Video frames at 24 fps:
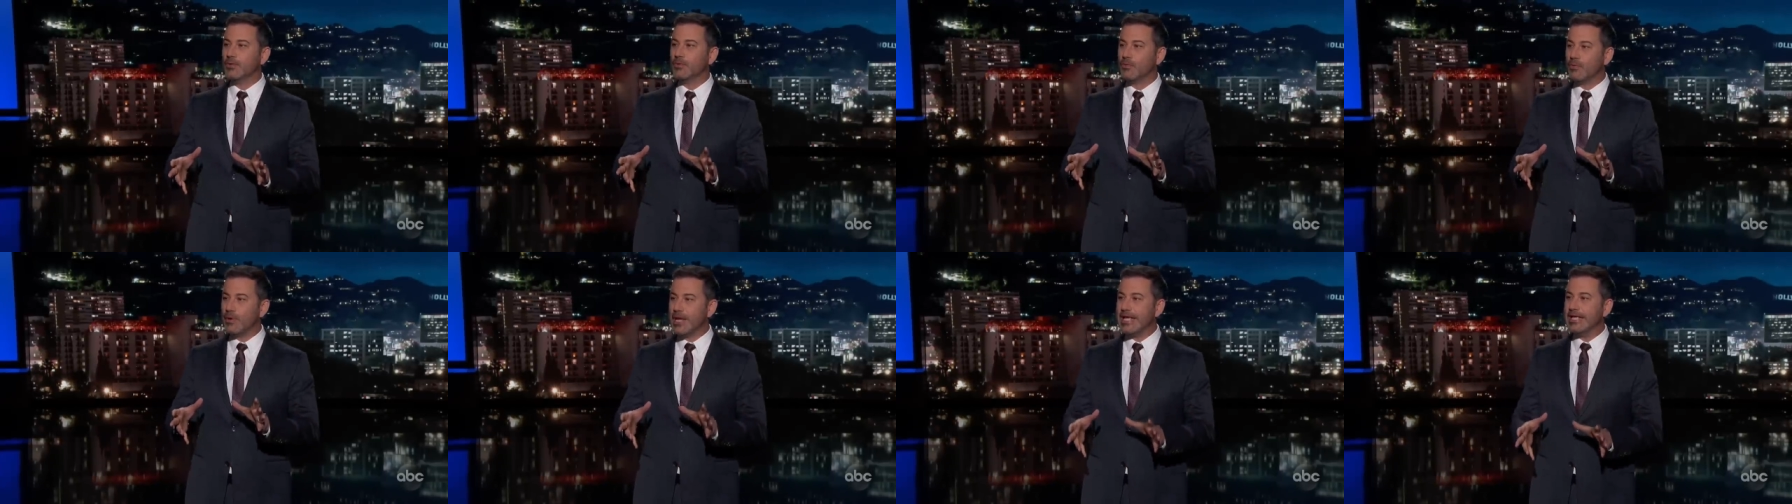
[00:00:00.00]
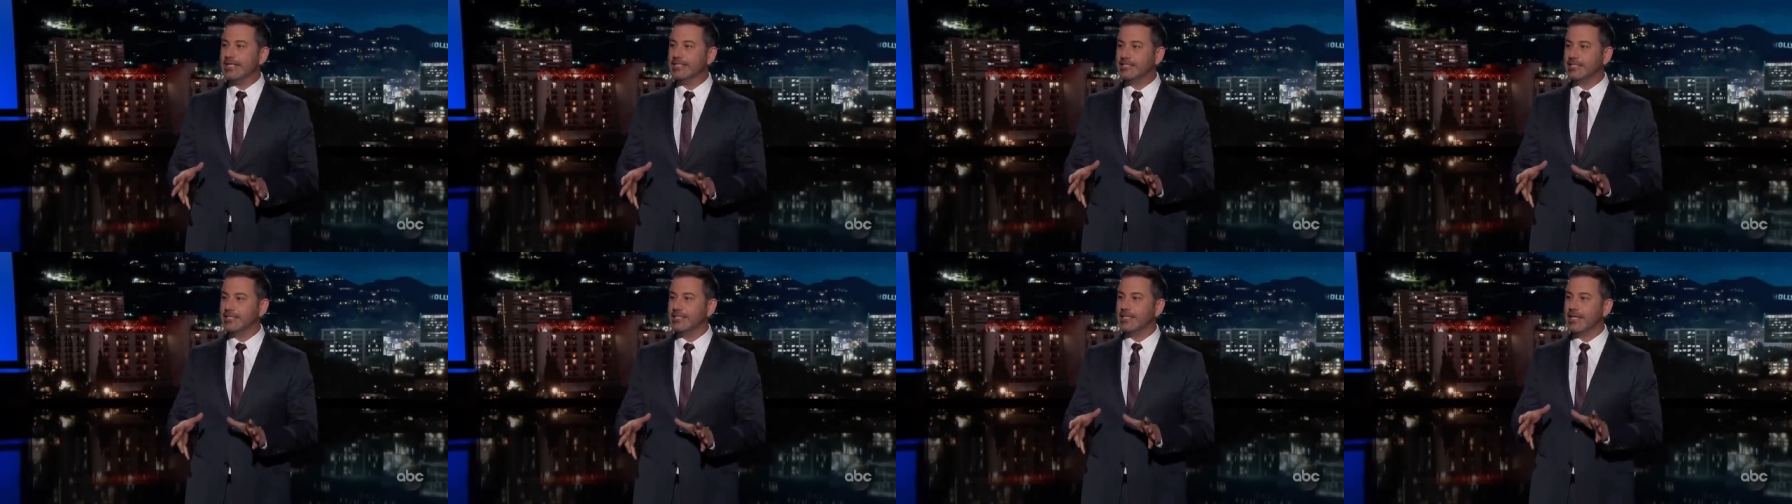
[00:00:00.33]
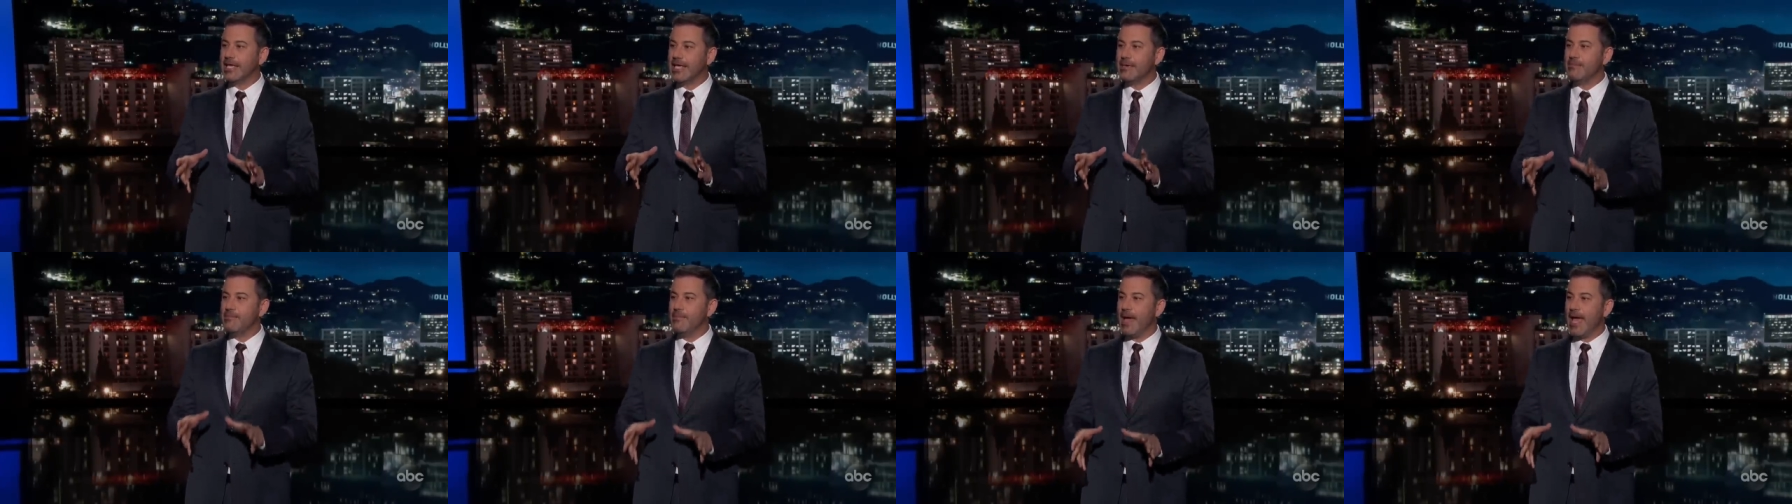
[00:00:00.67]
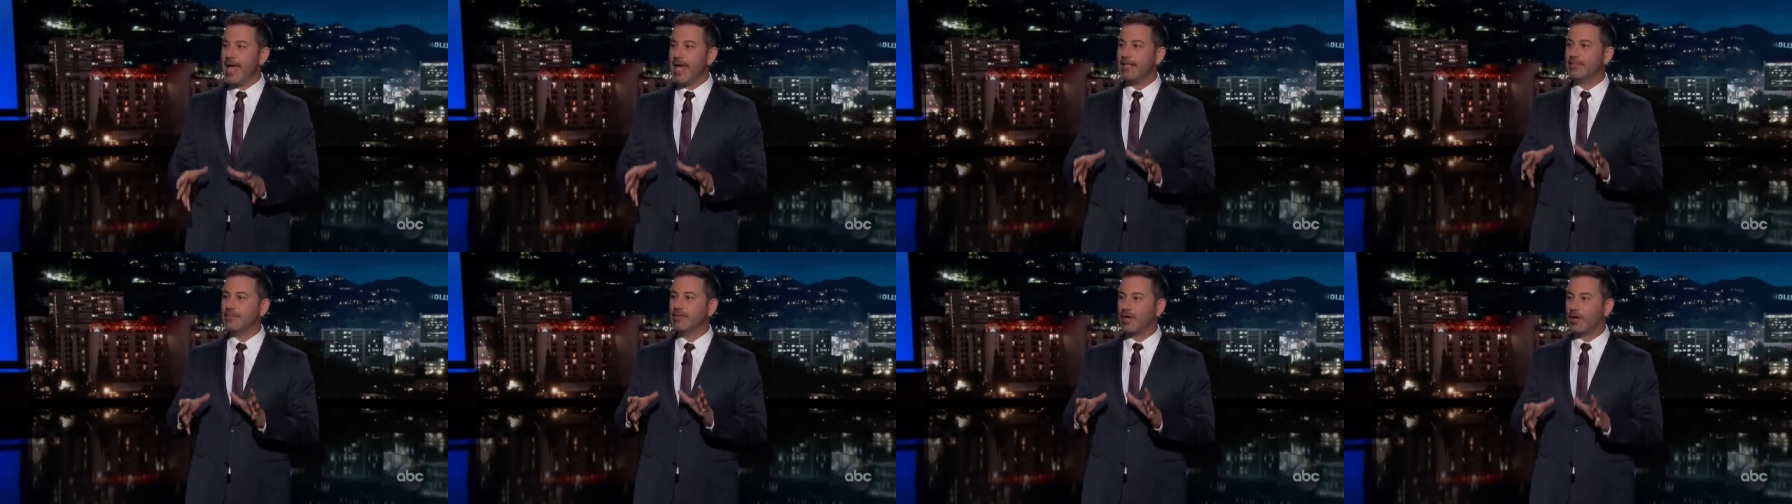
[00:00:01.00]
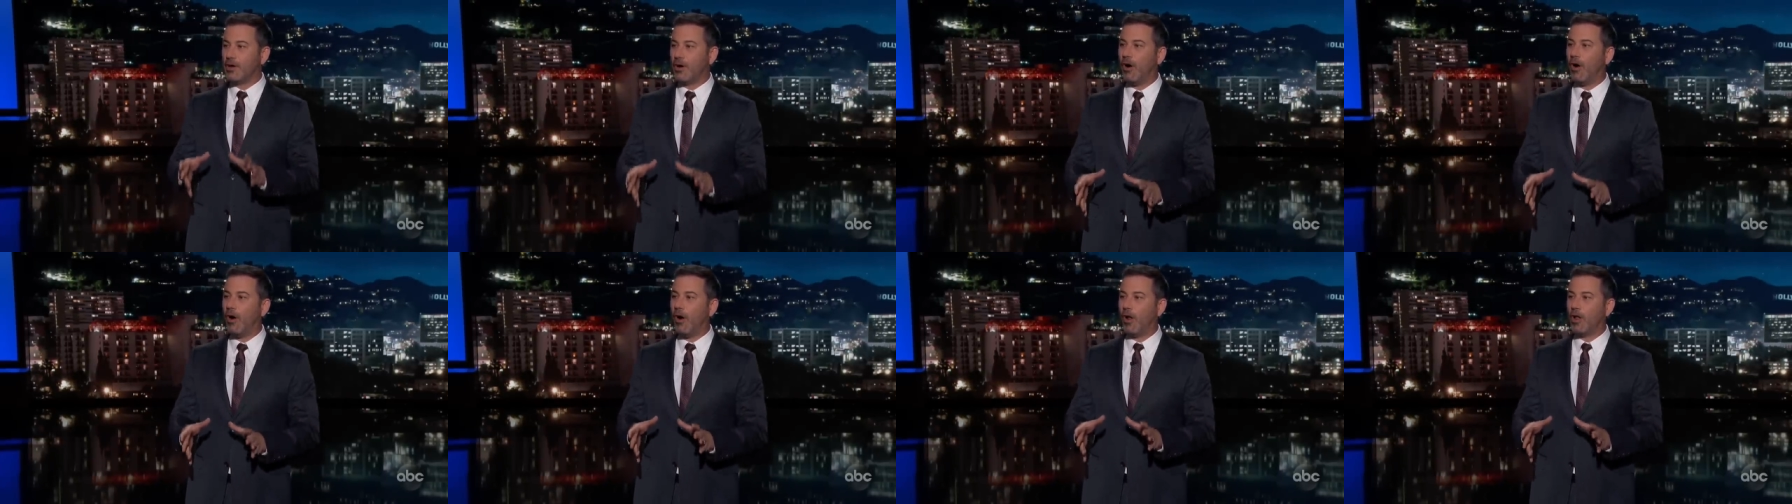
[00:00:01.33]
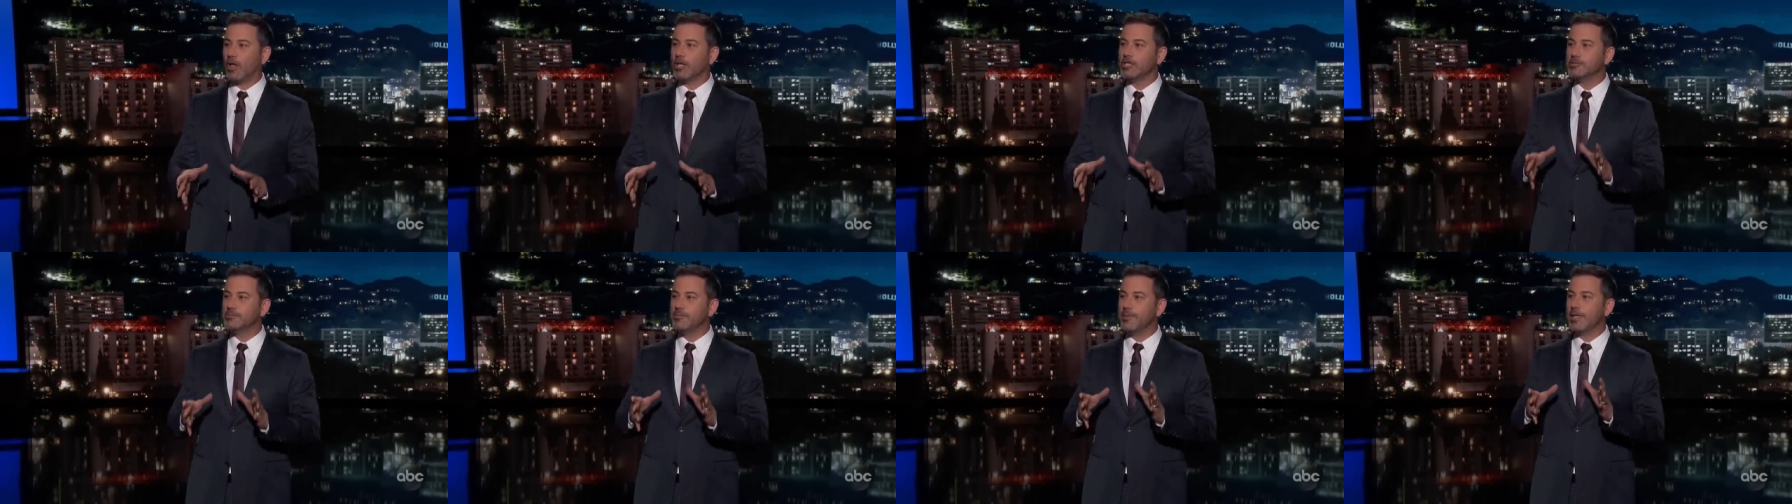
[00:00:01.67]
reason he made the call is